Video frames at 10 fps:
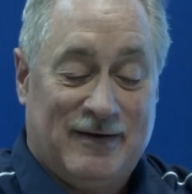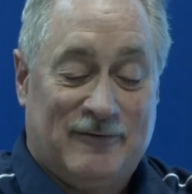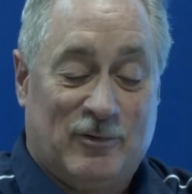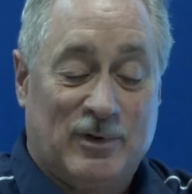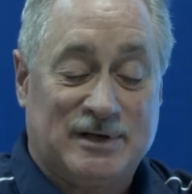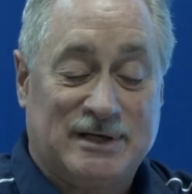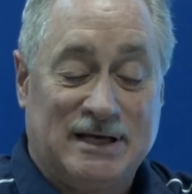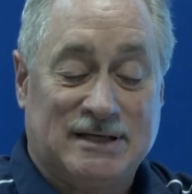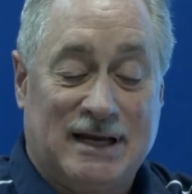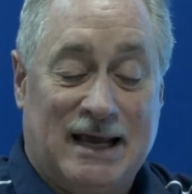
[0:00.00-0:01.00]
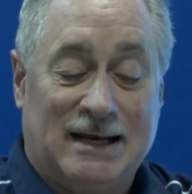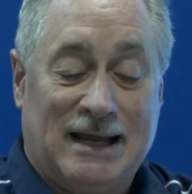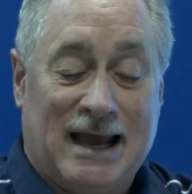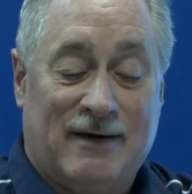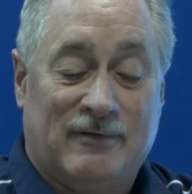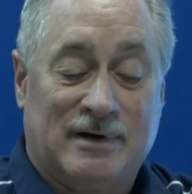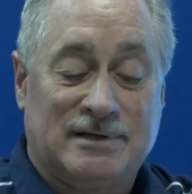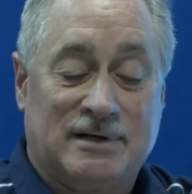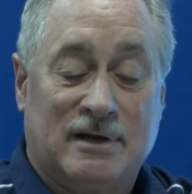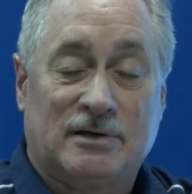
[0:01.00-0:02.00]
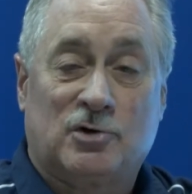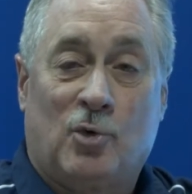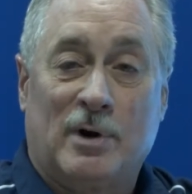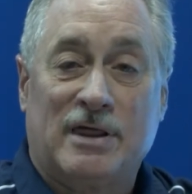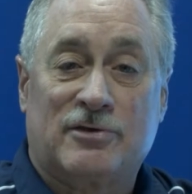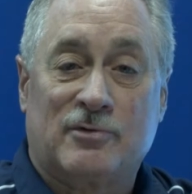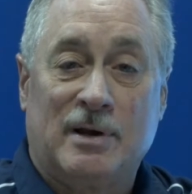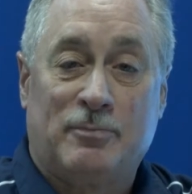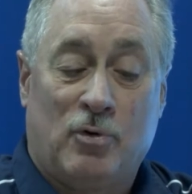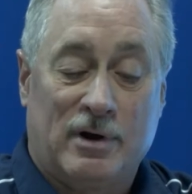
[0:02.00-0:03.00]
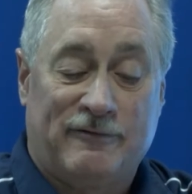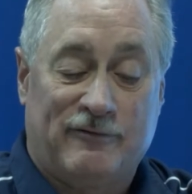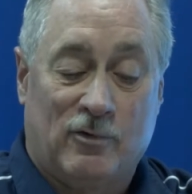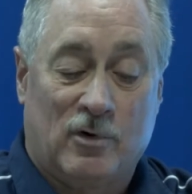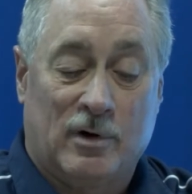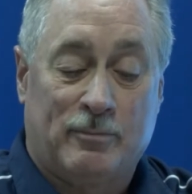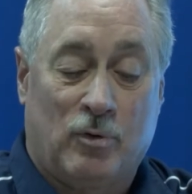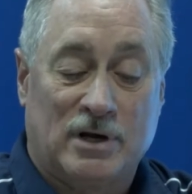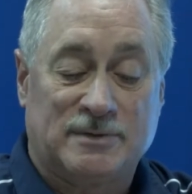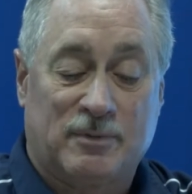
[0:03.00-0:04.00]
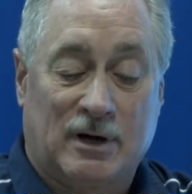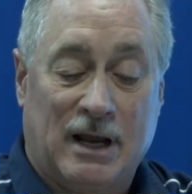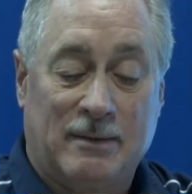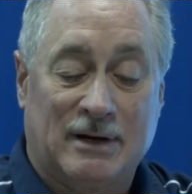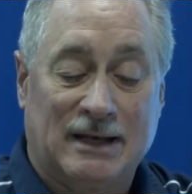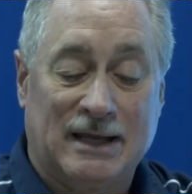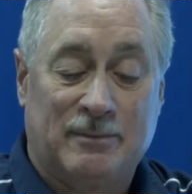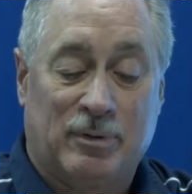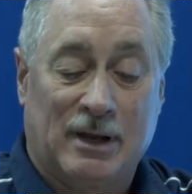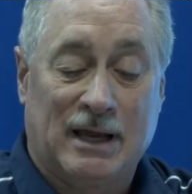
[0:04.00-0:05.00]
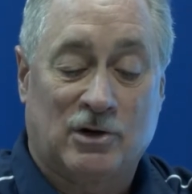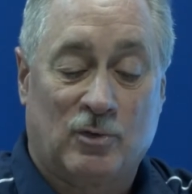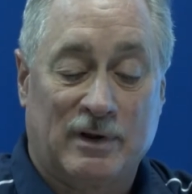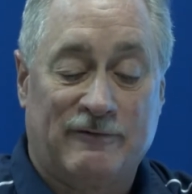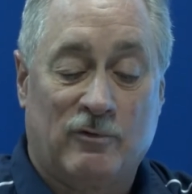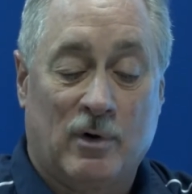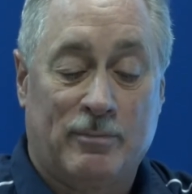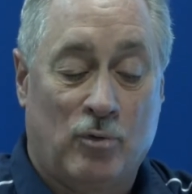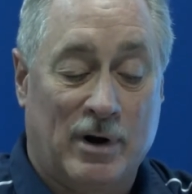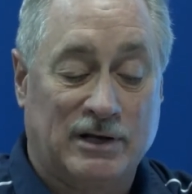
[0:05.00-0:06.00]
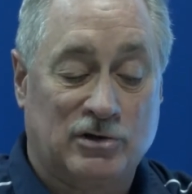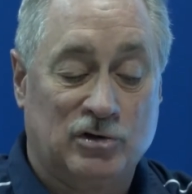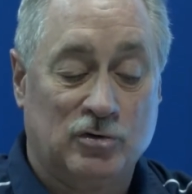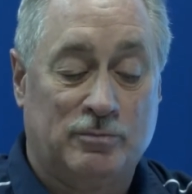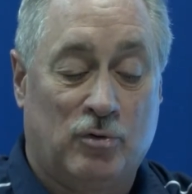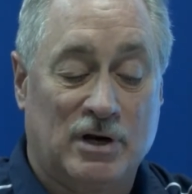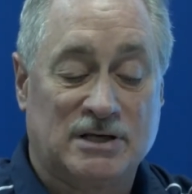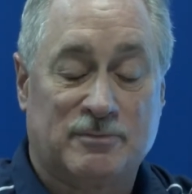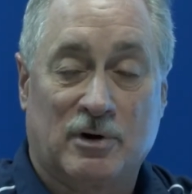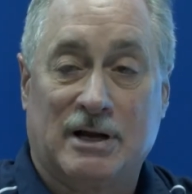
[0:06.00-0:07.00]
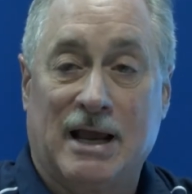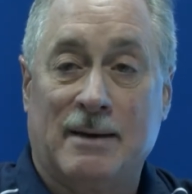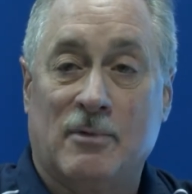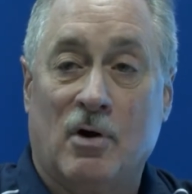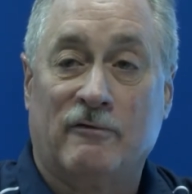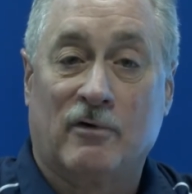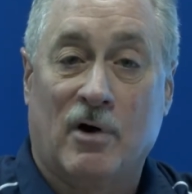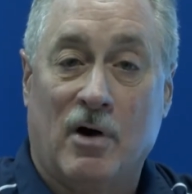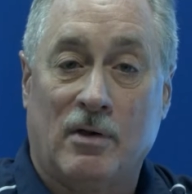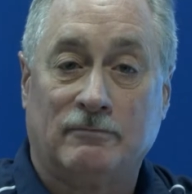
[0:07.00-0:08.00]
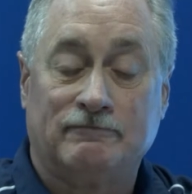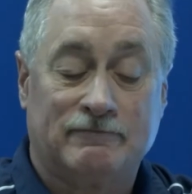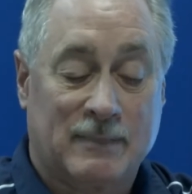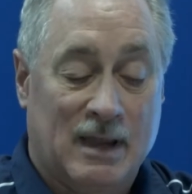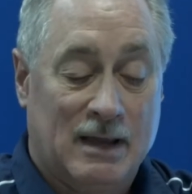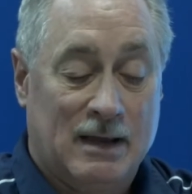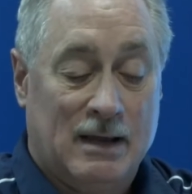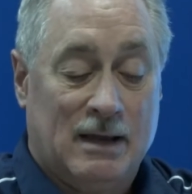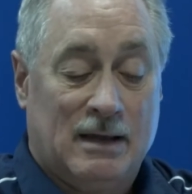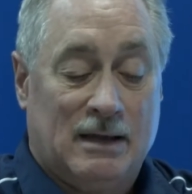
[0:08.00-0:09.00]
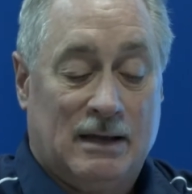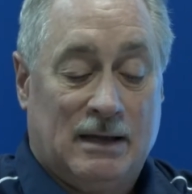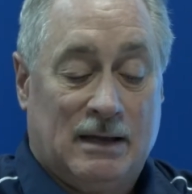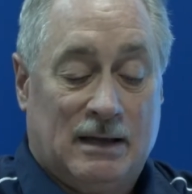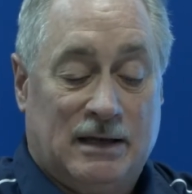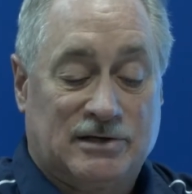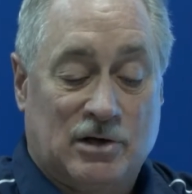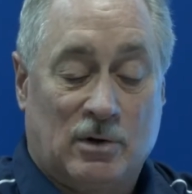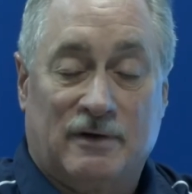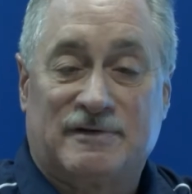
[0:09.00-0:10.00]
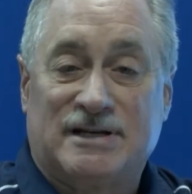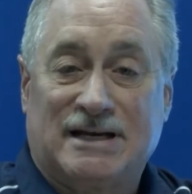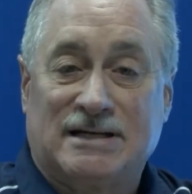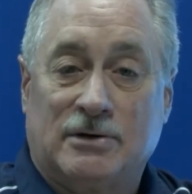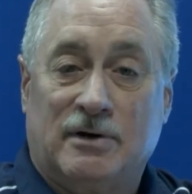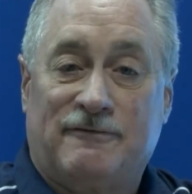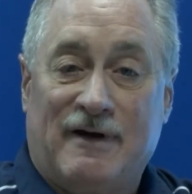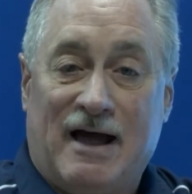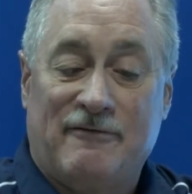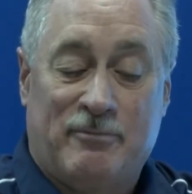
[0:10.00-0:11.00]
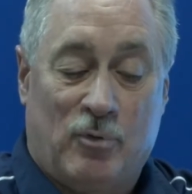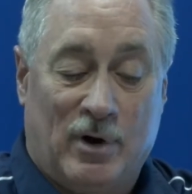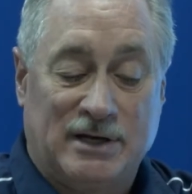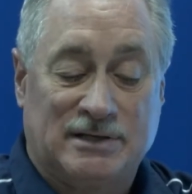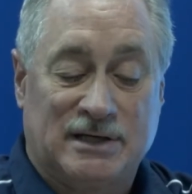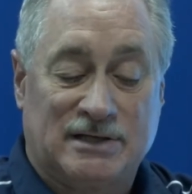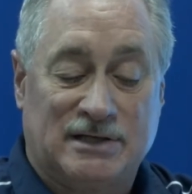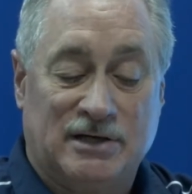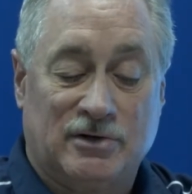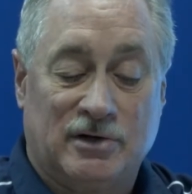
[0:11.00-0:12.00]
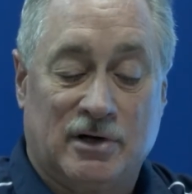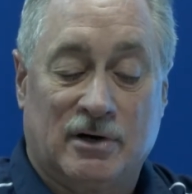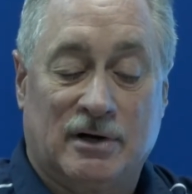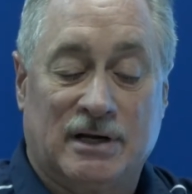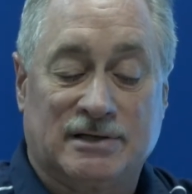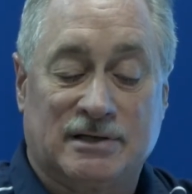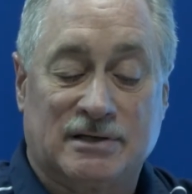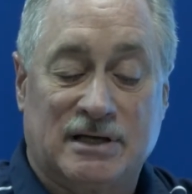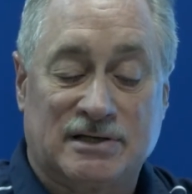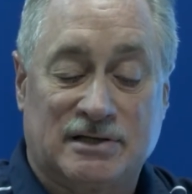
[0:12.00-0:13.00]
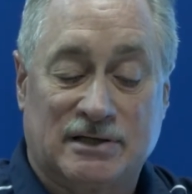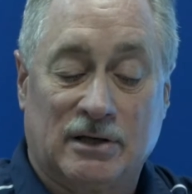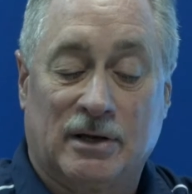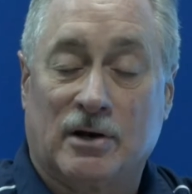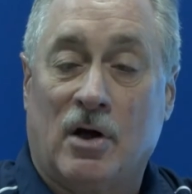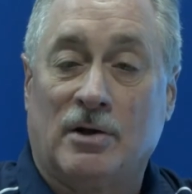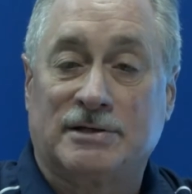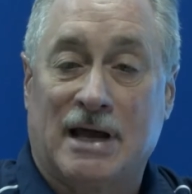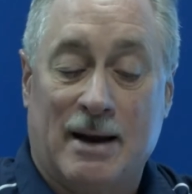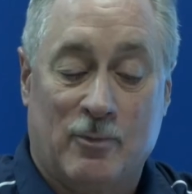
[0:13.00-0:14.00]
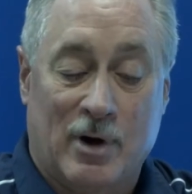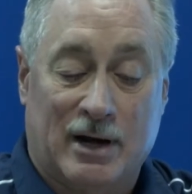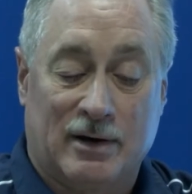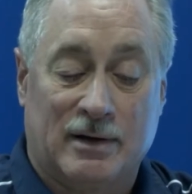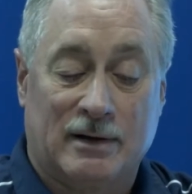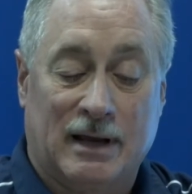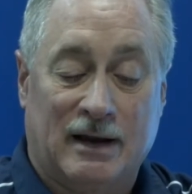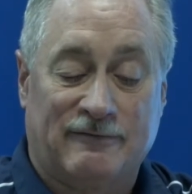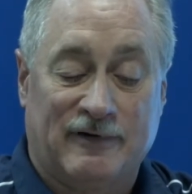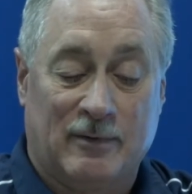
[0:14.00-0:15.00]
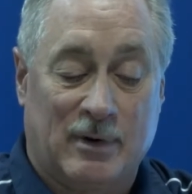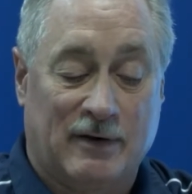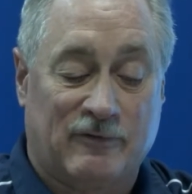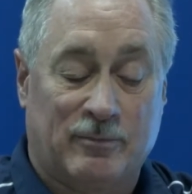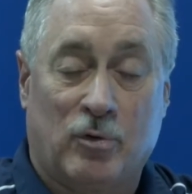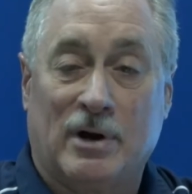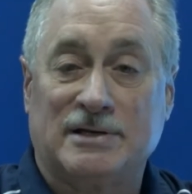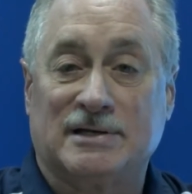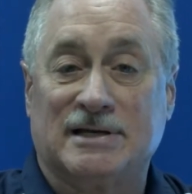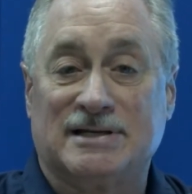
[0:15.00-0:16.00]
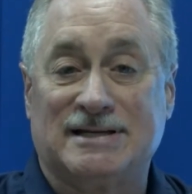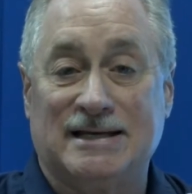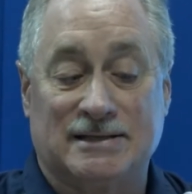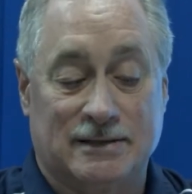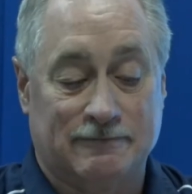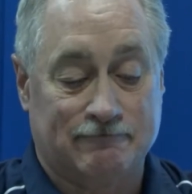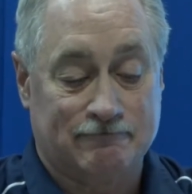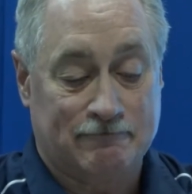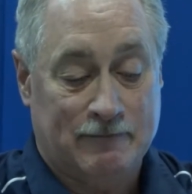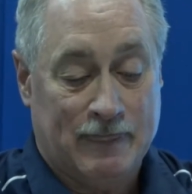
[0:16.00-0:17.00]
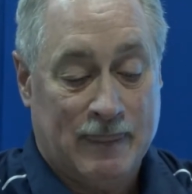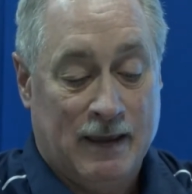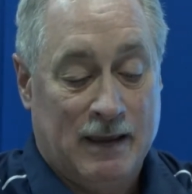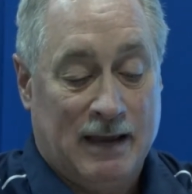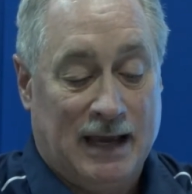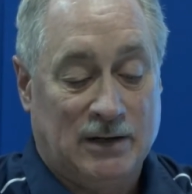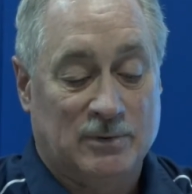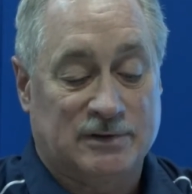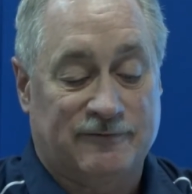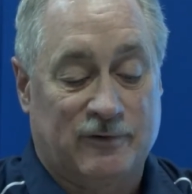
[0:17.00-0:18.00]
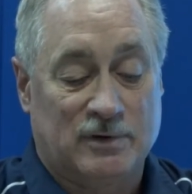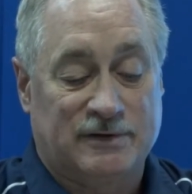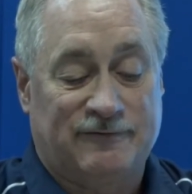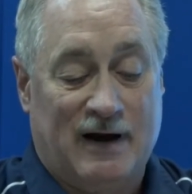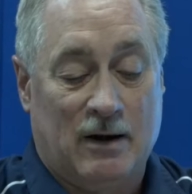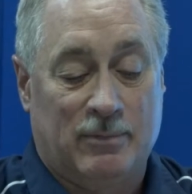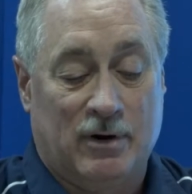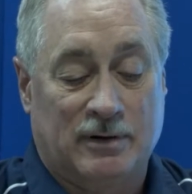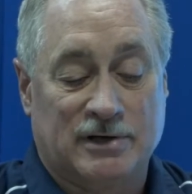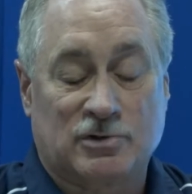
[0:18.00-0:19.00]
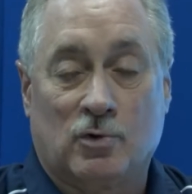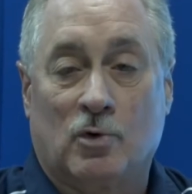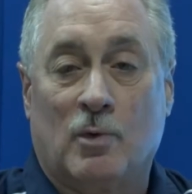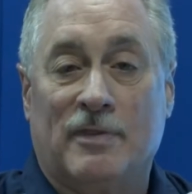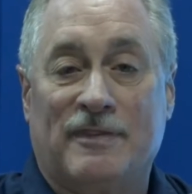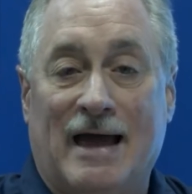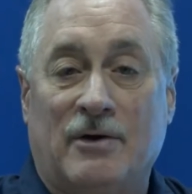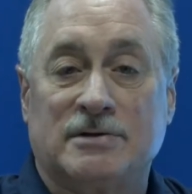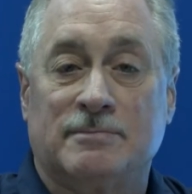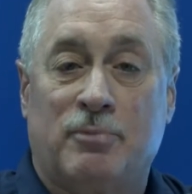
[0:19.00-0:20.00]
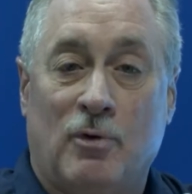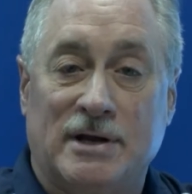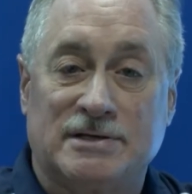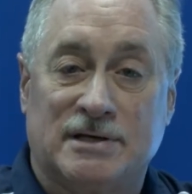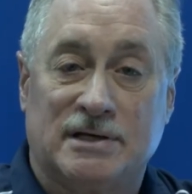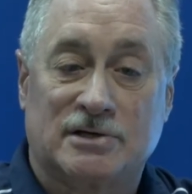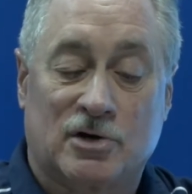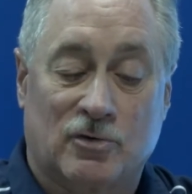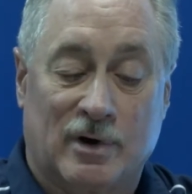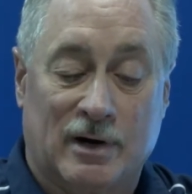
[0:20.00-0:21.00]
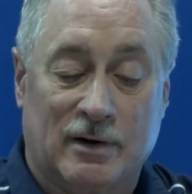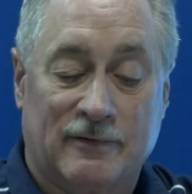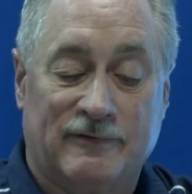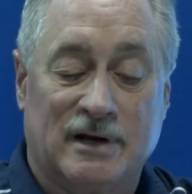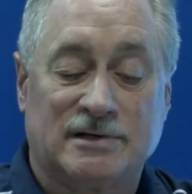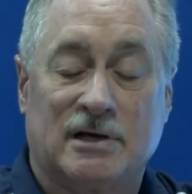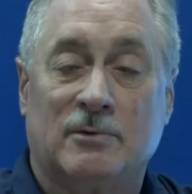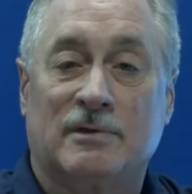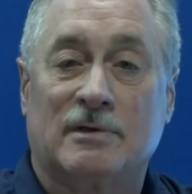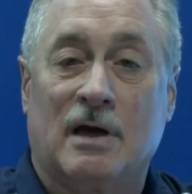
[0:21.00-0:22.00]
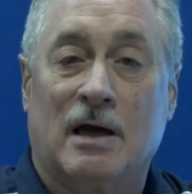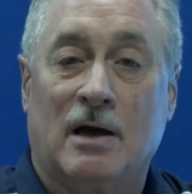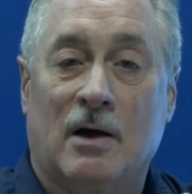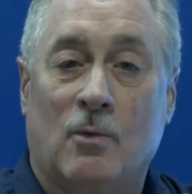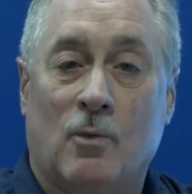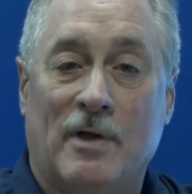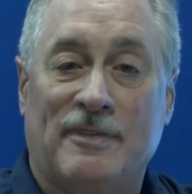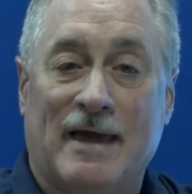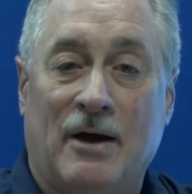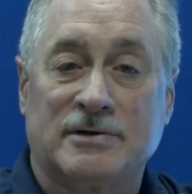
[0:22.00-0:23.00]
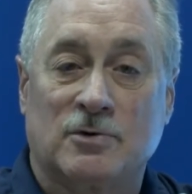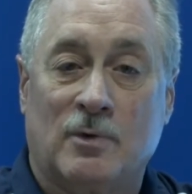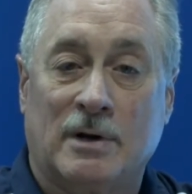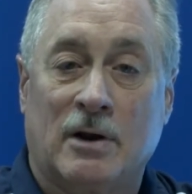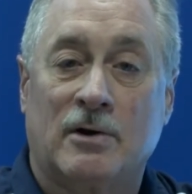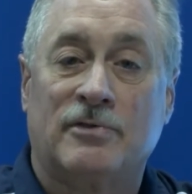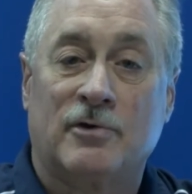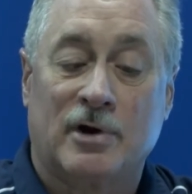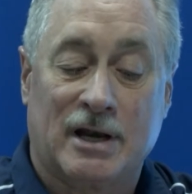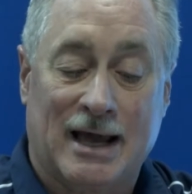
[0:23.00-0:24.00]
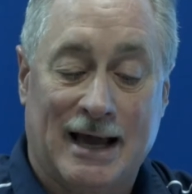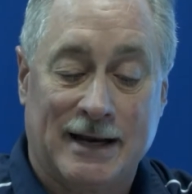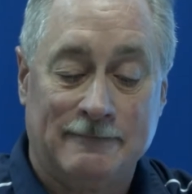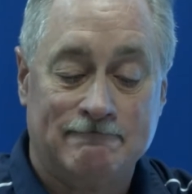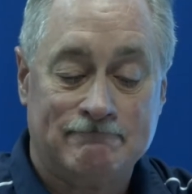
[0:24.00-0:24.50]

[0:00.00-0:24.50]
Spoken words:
For the season, Andy averaged 23.4 points per game in league play and 24.2 points per game overall. His total of 605 points his senior year is still an all-time record at Fairmont for points in a season. Andy was the first Firebird to score 1,000 points in his career, finishing with 1,139.